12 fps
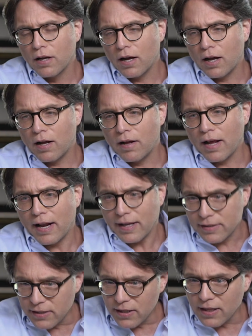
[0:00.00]
and
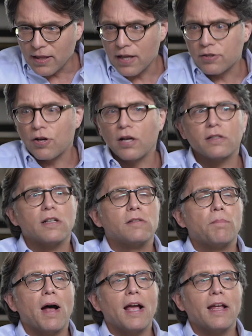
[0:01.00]
I see that dog
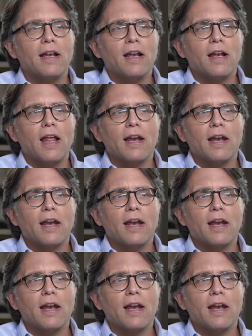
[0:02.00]
does bite,